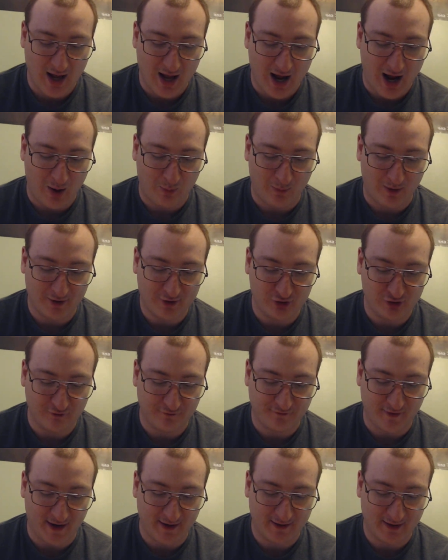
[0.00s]
I want you to
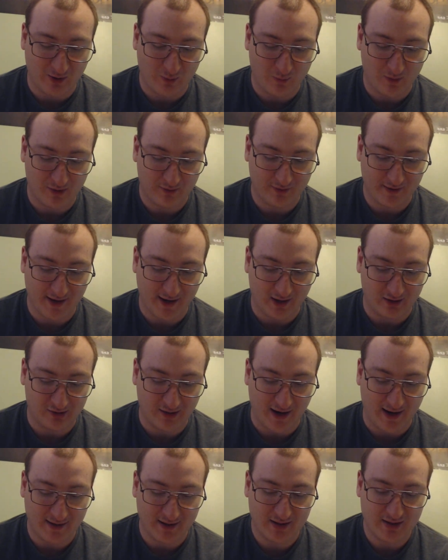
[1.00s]
find out where they are
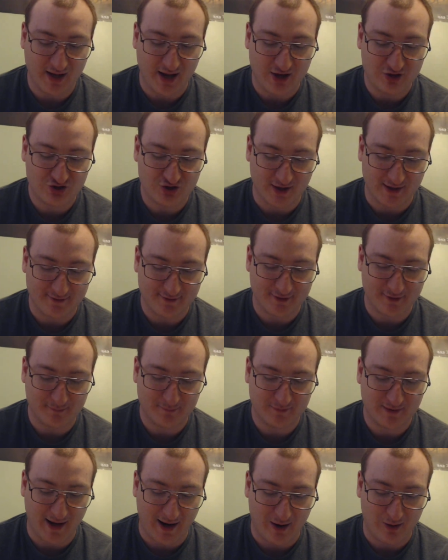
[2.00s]
headed and chase them
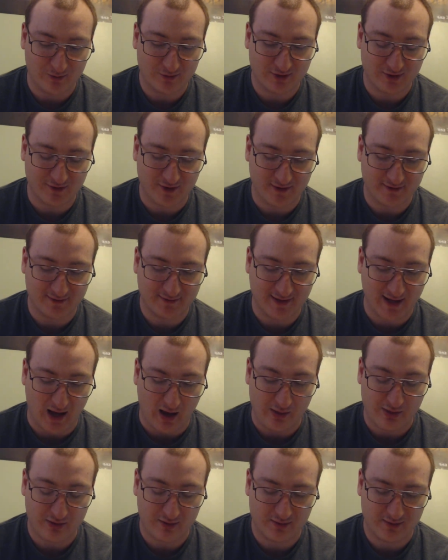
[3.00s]
down to the
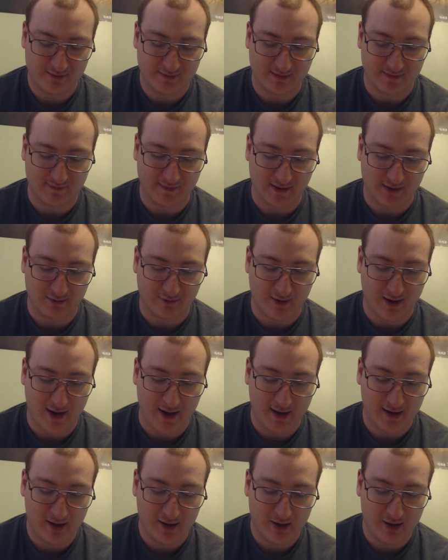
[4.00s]
death, said Nikolai,